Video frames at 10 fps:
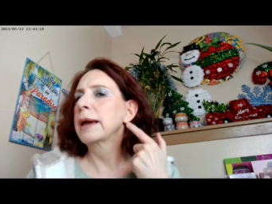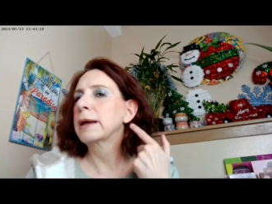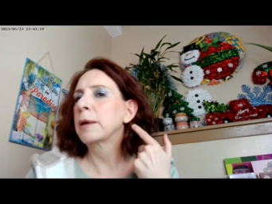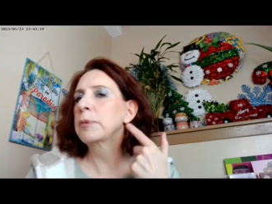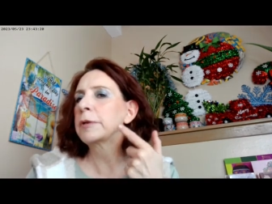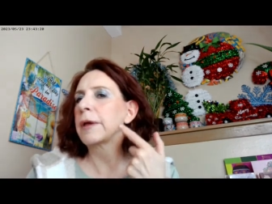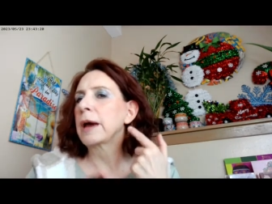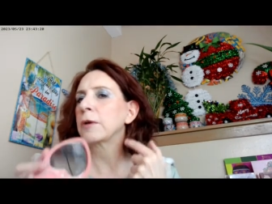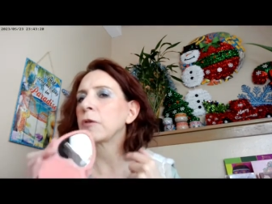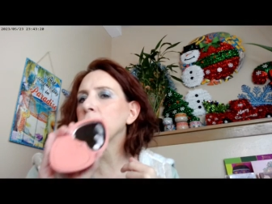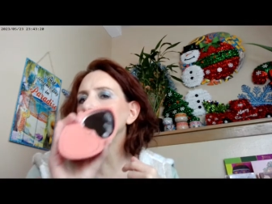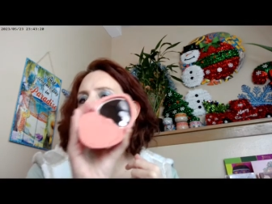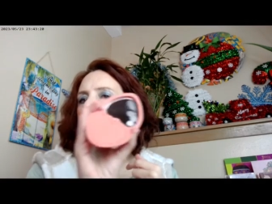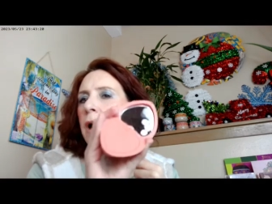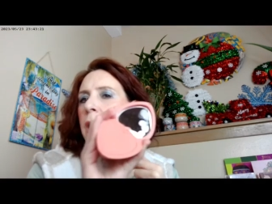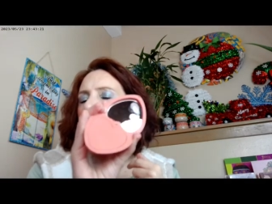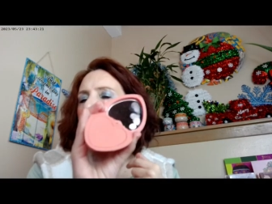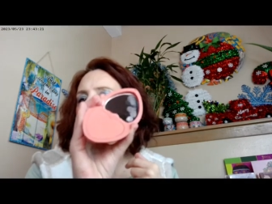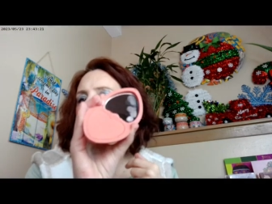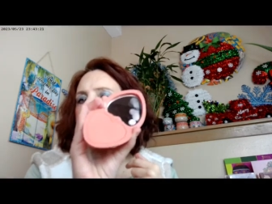and I put that over the top
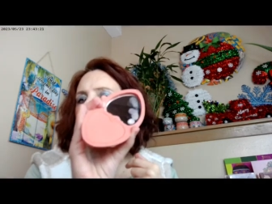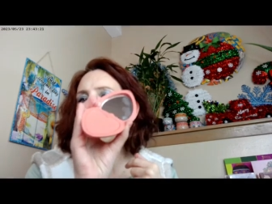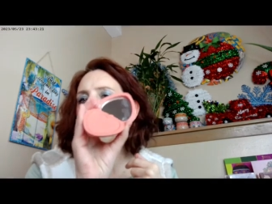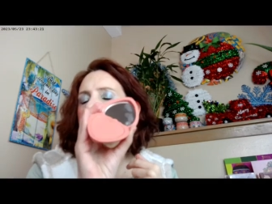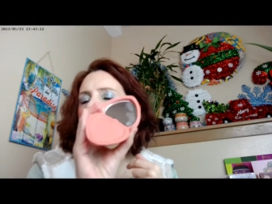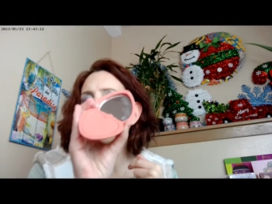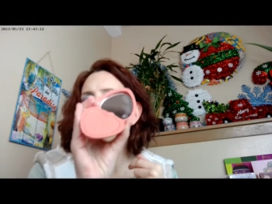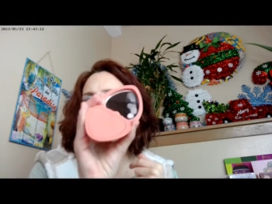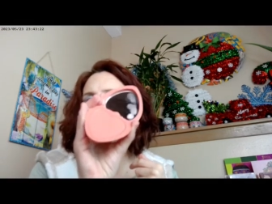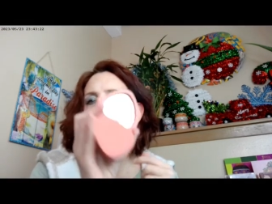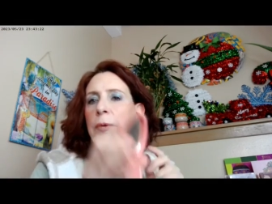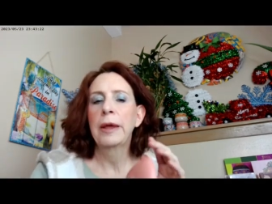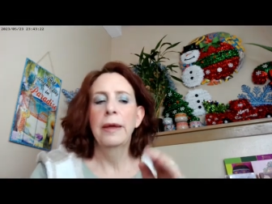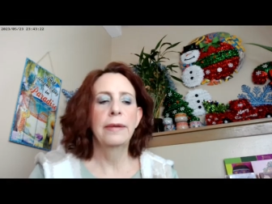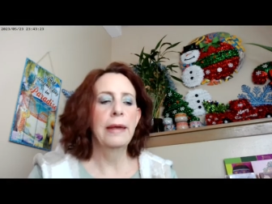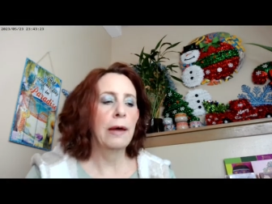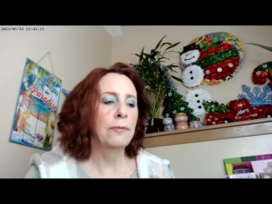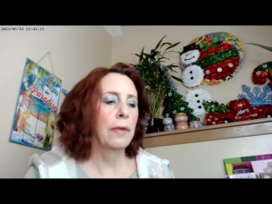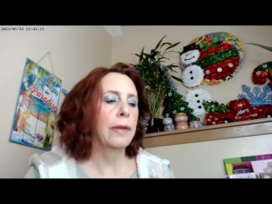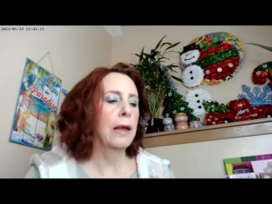of it. And so, yeah,
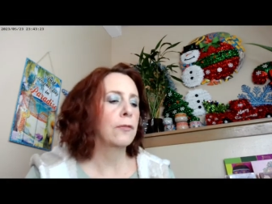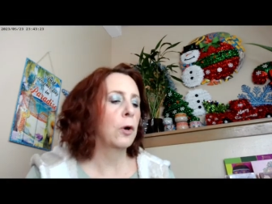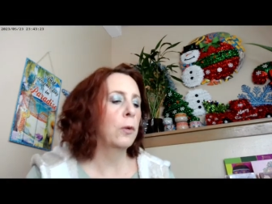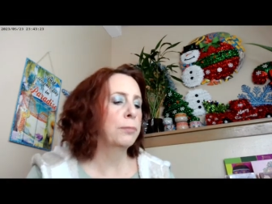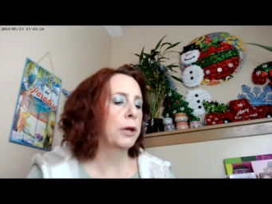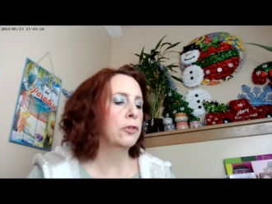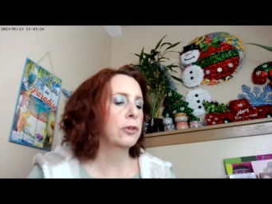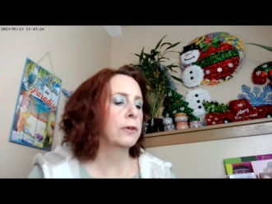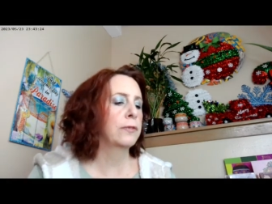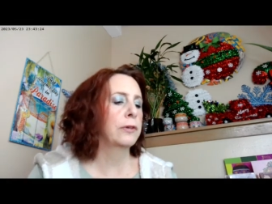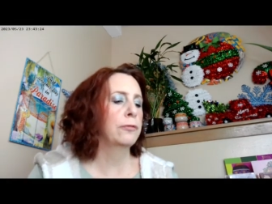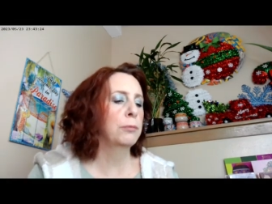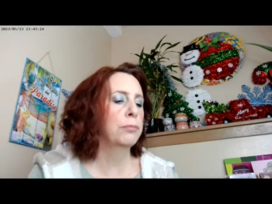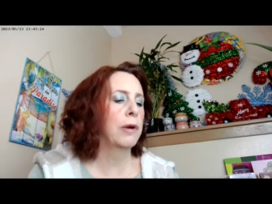I have a whole bunch of different